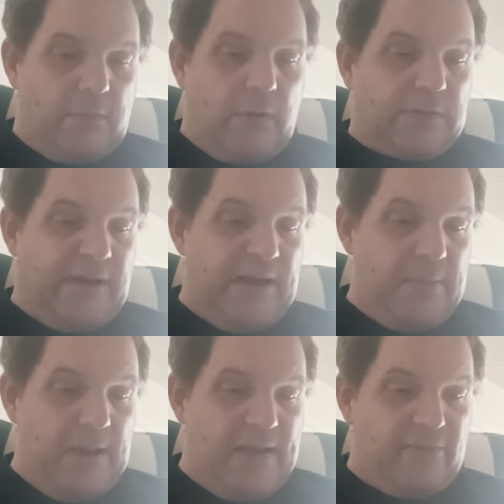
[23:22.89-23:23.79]
what
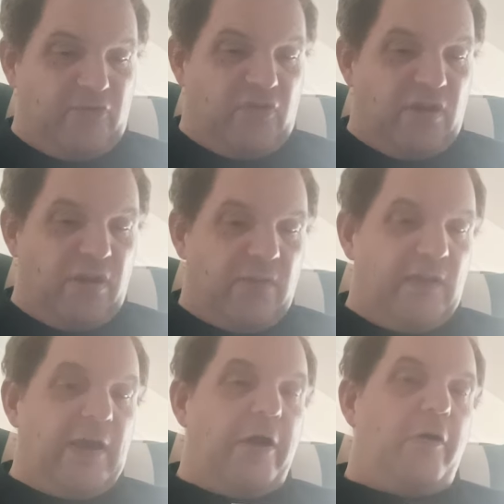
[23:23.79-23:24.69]
came out
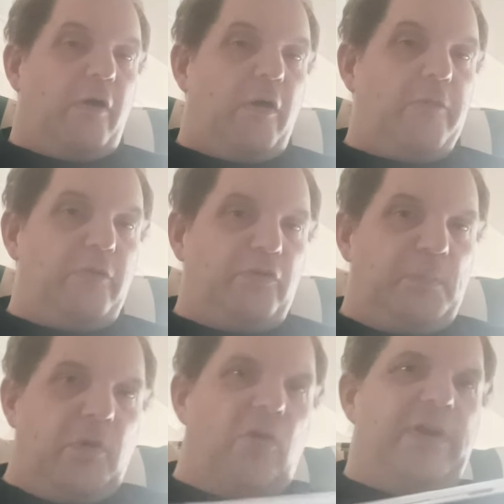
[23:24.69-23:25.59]
the year I was
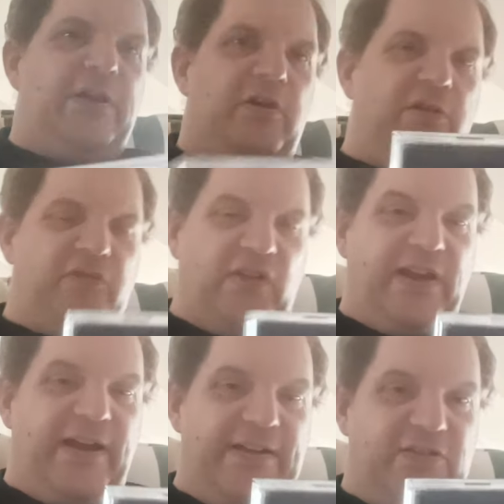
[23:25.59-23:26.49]
born in
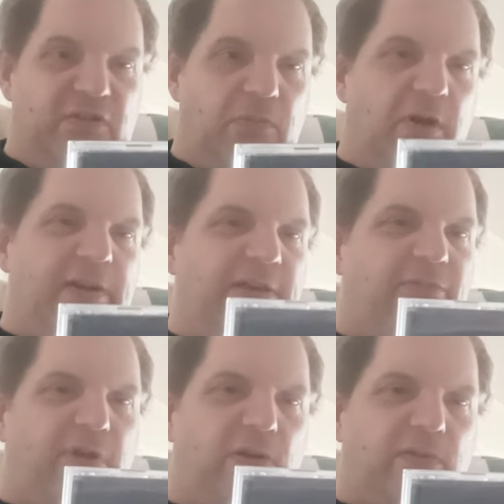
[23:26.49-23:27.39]
1981.
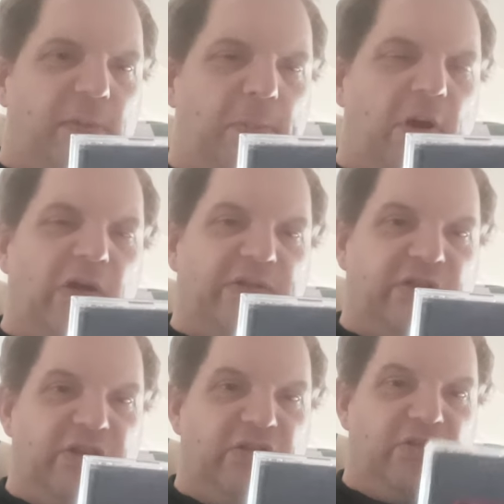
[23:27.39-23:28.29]
You've got the
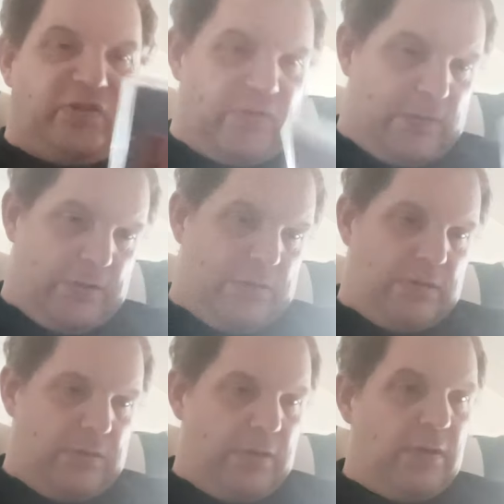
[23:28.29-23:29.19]
Mighty
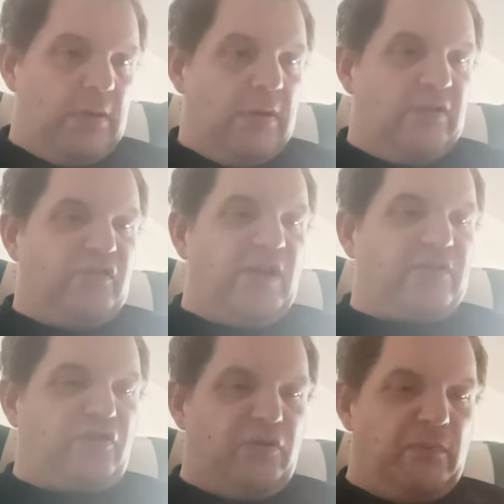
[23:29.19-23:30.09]

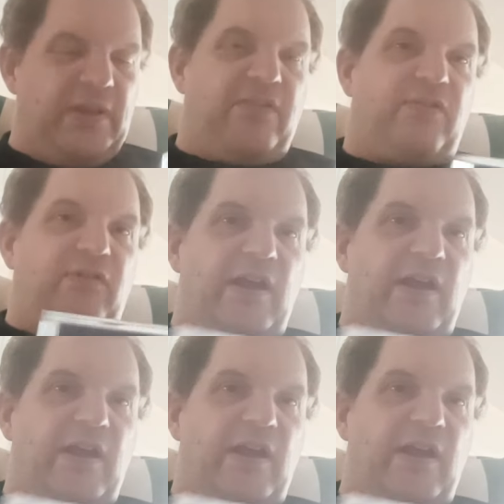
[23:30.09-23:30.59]
Saxon with